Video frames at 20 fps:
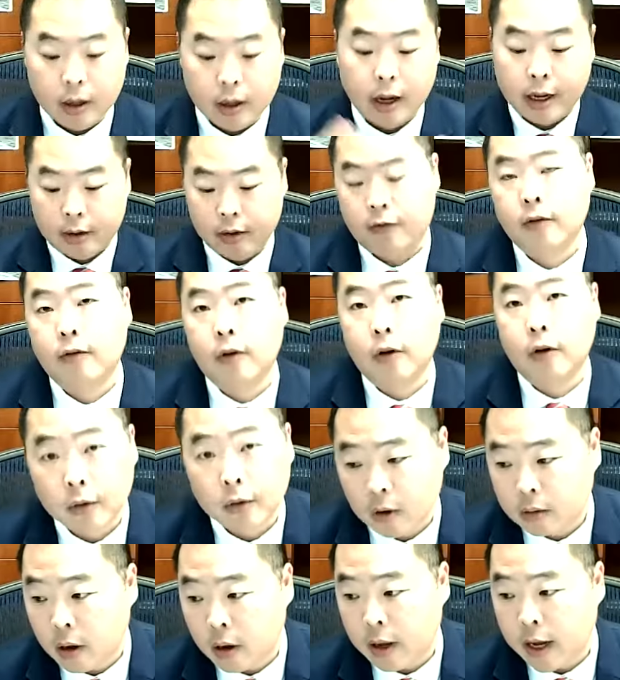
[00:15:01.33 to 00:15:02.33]
Again,
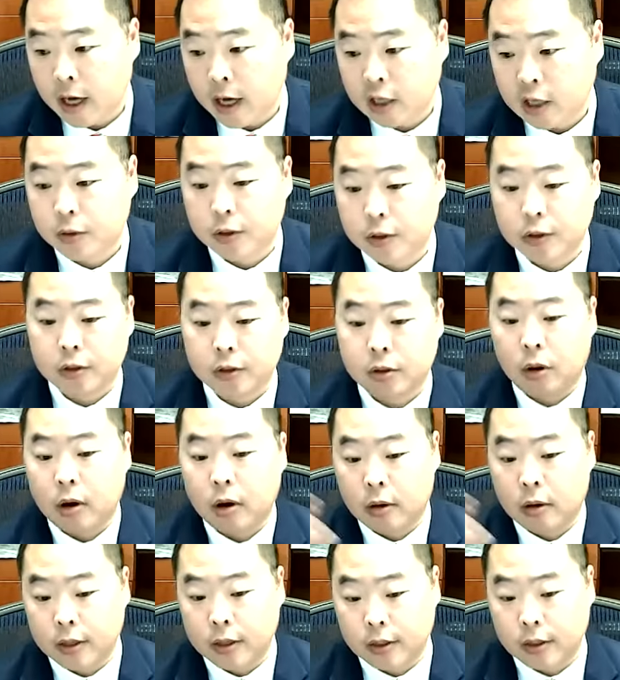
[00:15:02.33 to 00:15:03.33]
if you folks are
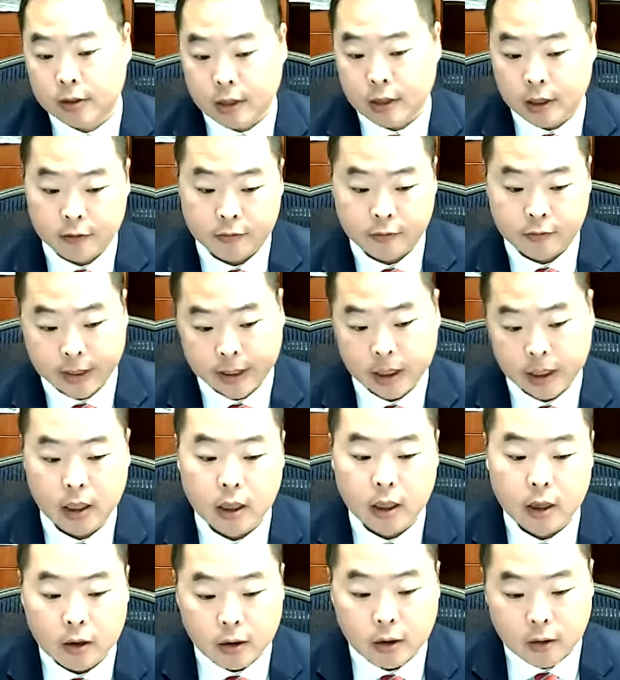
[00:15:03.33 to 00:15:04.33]
admiralty law experts,
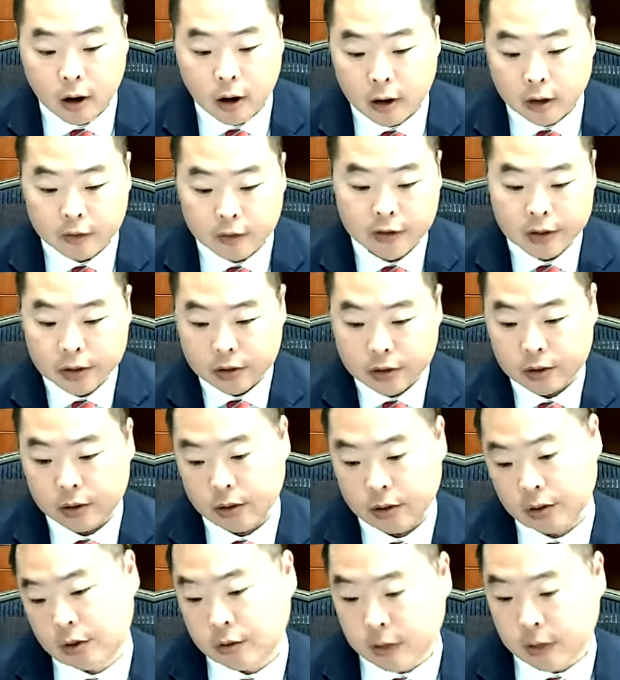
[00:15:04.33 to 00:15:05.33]
all these kind of like
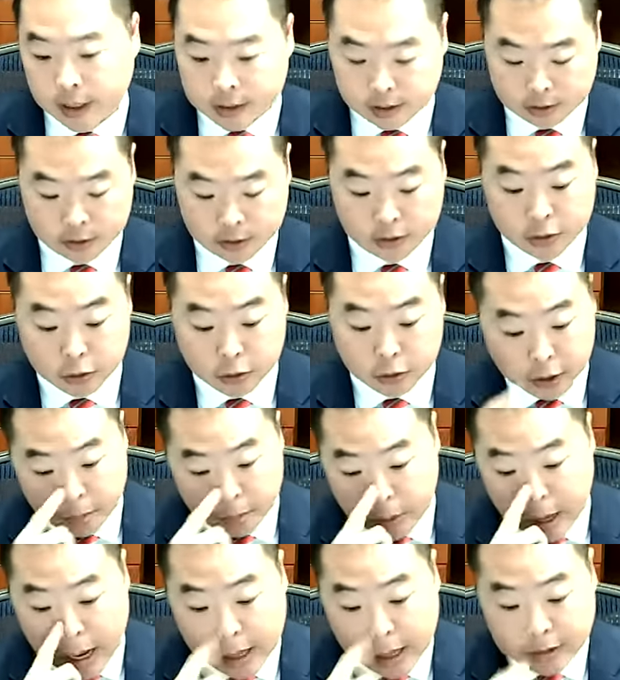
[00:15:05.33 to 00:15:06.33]
artificial
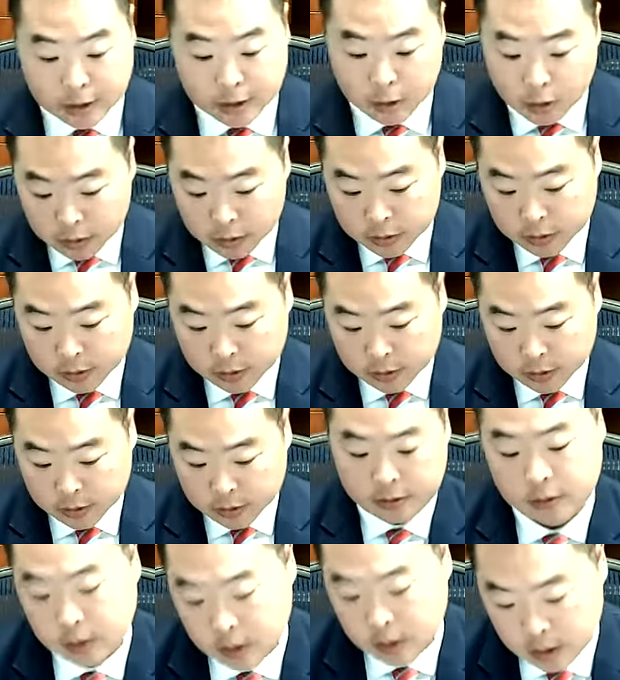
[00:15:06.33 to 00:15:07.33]
constraints, necessarily bonds
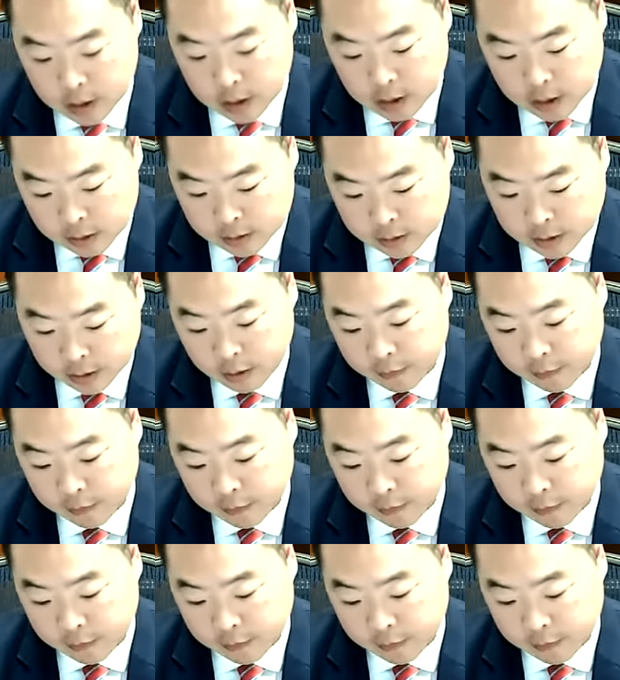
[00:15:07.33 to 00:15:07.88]
opposed to this